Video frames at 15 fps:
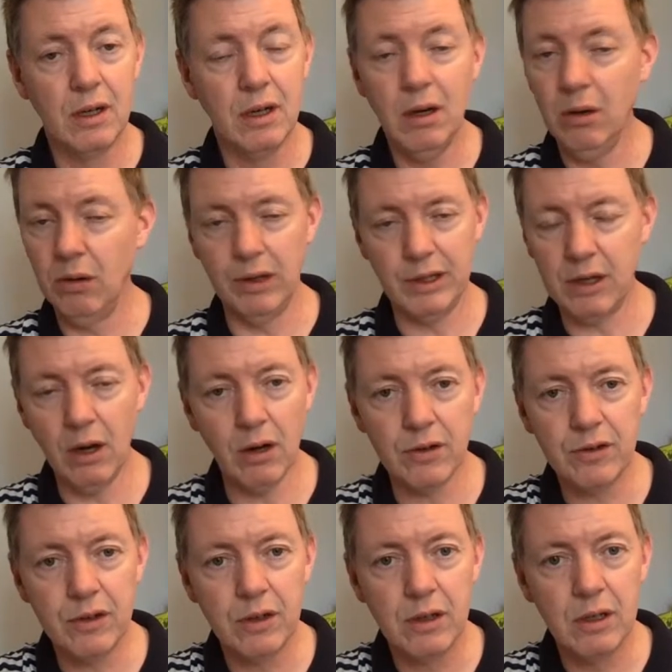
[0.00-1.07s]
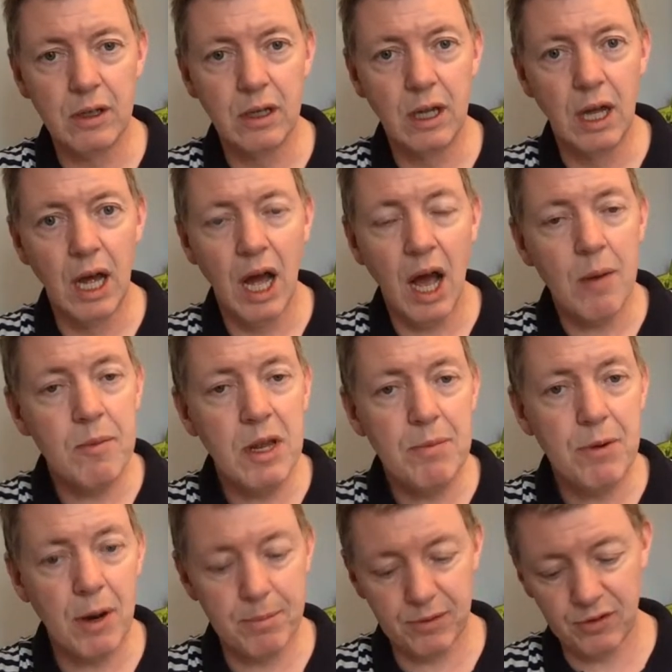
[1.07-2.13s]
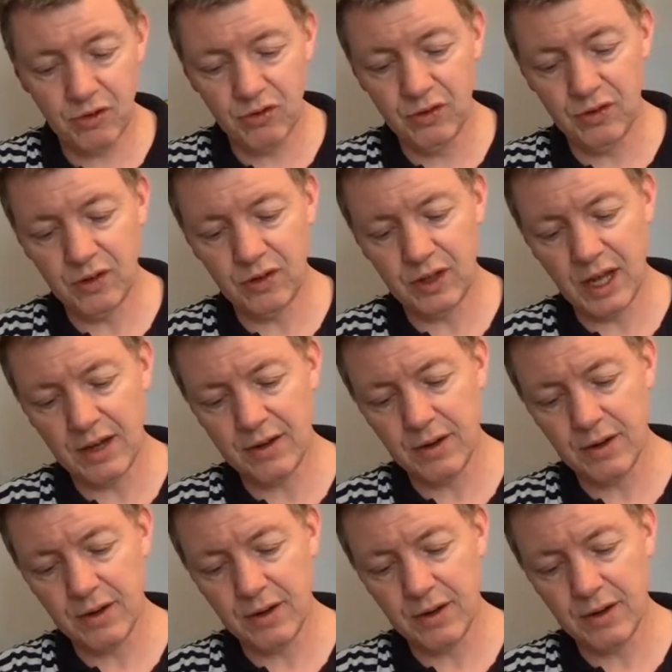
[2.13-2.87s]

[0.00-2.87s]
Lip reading: Holy God, how many prepositions is that?